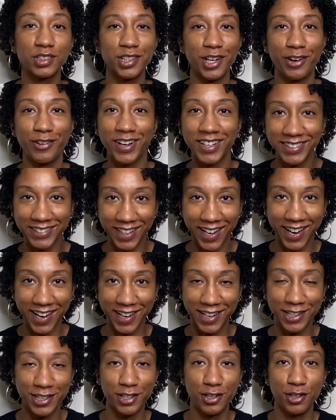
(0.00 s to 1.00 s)

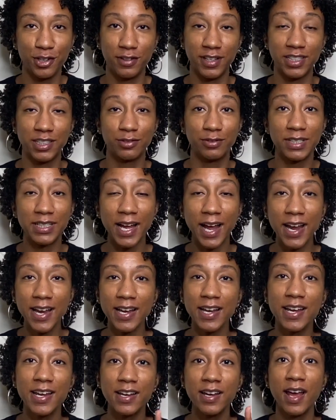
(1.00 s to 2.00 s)
excited to do this
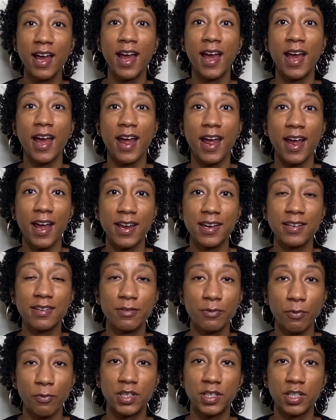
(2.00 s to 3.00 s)
retightening
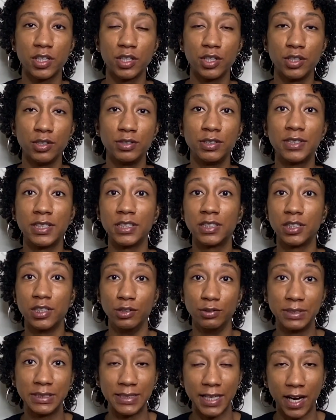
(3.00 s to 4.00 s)
and to use this
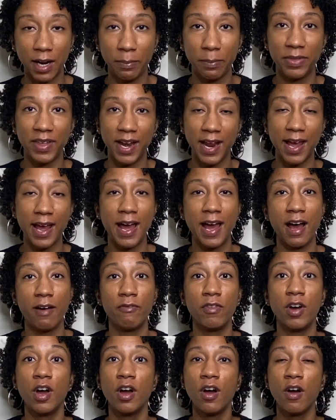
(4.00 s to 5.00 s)
new setup that I have
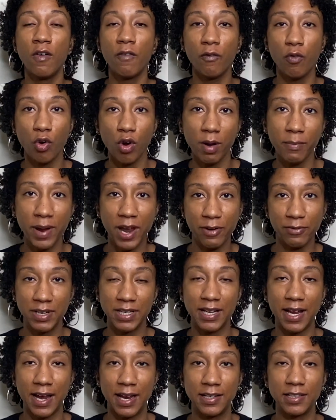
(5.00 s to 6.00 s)
for my
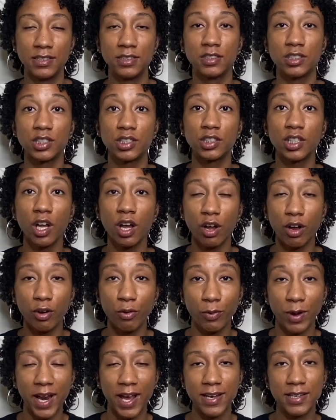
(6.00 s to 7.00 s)
retightening. So
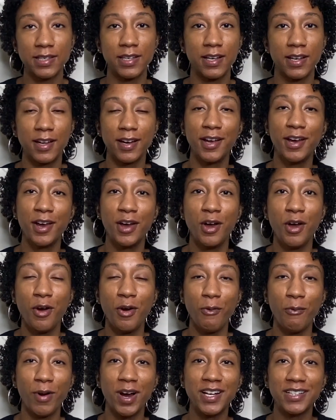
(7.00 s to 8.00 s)
what I did
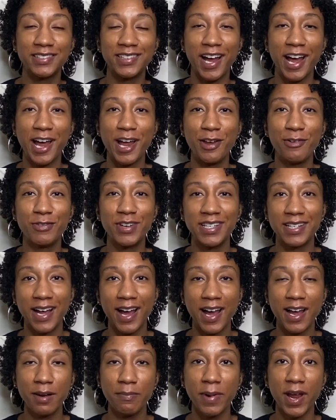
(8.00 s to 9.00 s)
was I
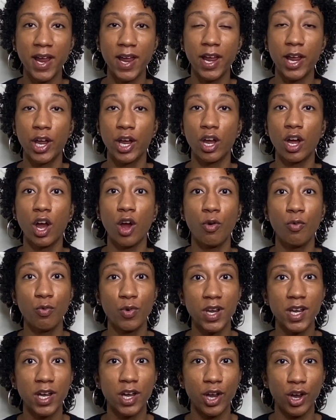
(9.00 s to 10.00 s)
retied my hair a
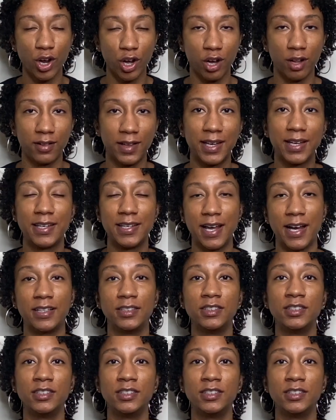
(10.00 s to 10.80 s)
week early. Yes,